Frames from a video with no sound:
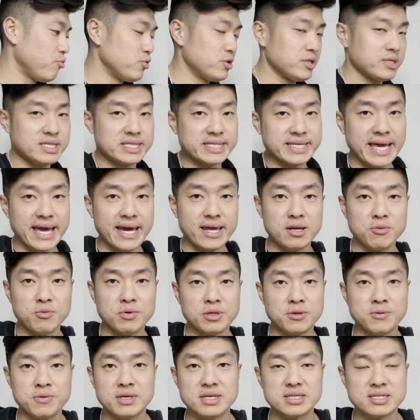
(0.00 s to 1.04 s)
We just scanned, we
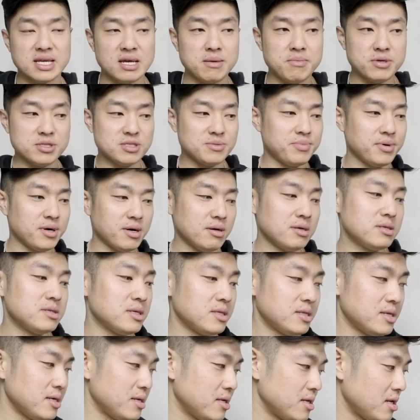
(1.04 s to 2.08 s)
3D scanned a bunch of parts,
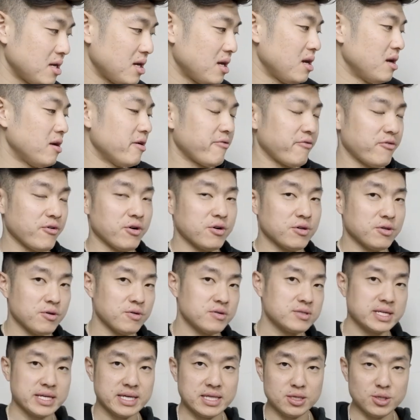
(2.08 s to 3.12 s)
and then for
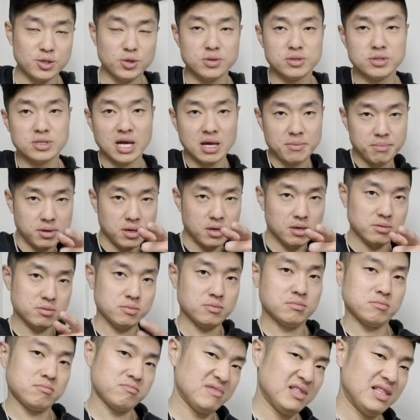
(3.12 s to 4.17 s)
those getting the new type R, a
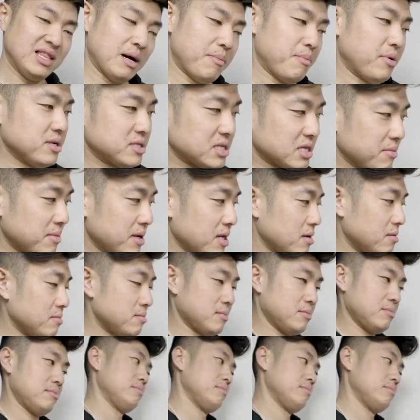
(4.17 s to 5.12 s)
lot of parts coming out.